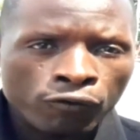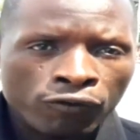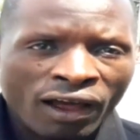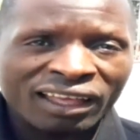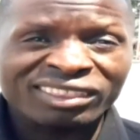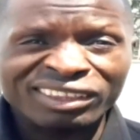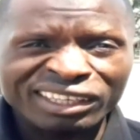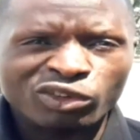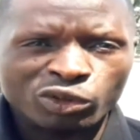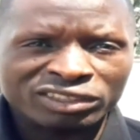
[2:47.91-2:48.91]
offer
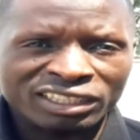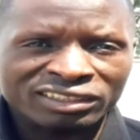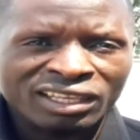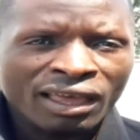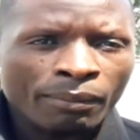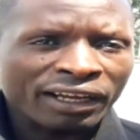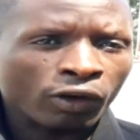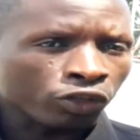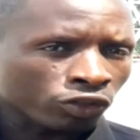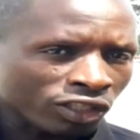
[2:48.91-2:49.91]
3 courses,
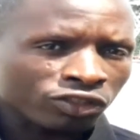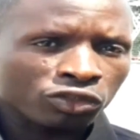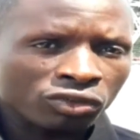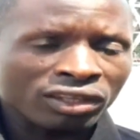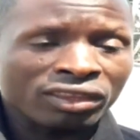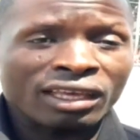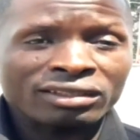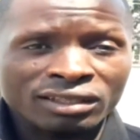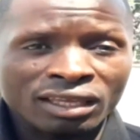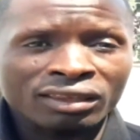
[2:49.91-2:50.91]
but according to the
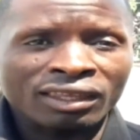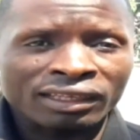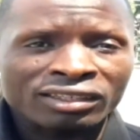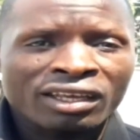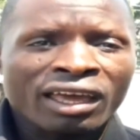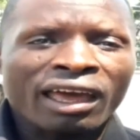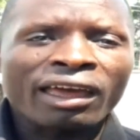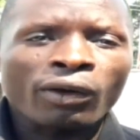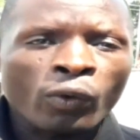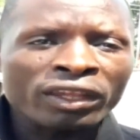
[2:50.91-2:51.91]
students, they are saying that
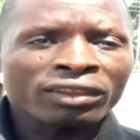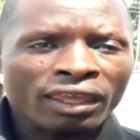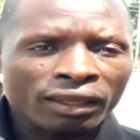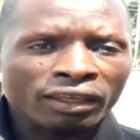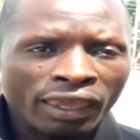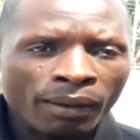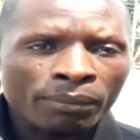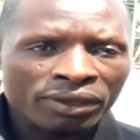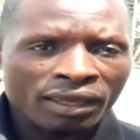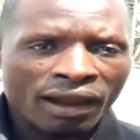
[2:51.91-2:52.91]
when they
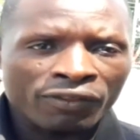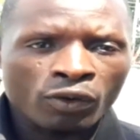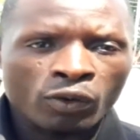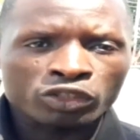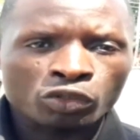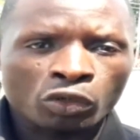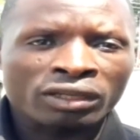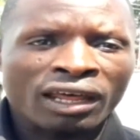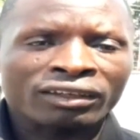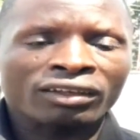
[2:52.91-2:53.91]
came here, they were
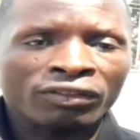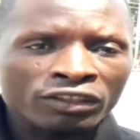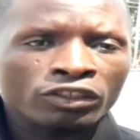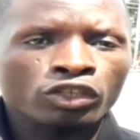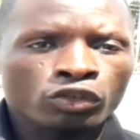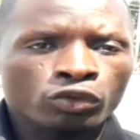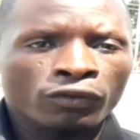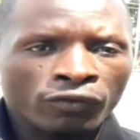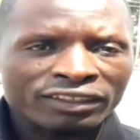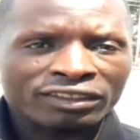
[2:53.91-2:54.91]
told that this
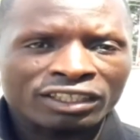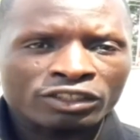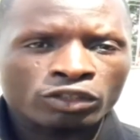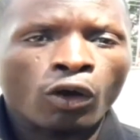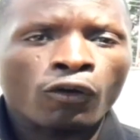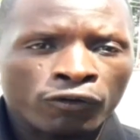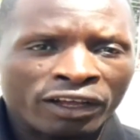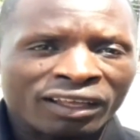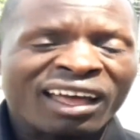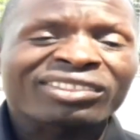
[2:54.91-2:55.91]
university is
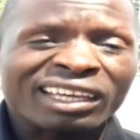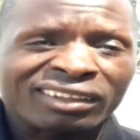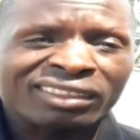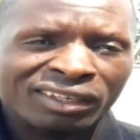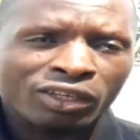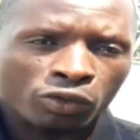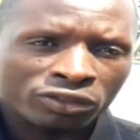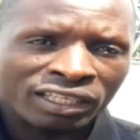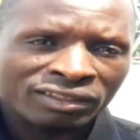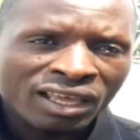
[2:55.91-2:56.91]
offering
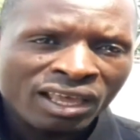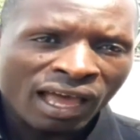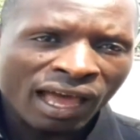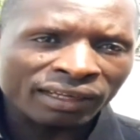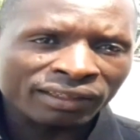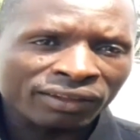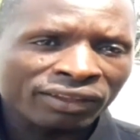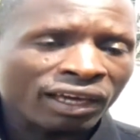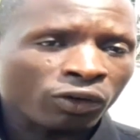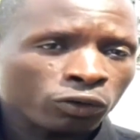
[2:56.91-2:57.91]
33 courses.
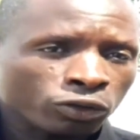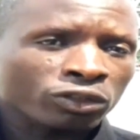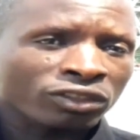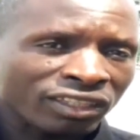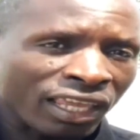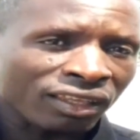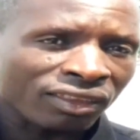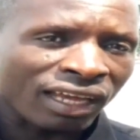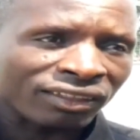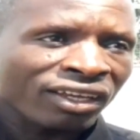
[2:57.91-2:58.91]
And they are also
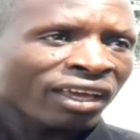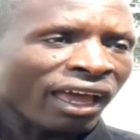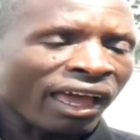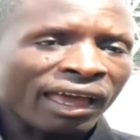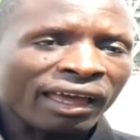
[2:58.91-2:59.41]
saying that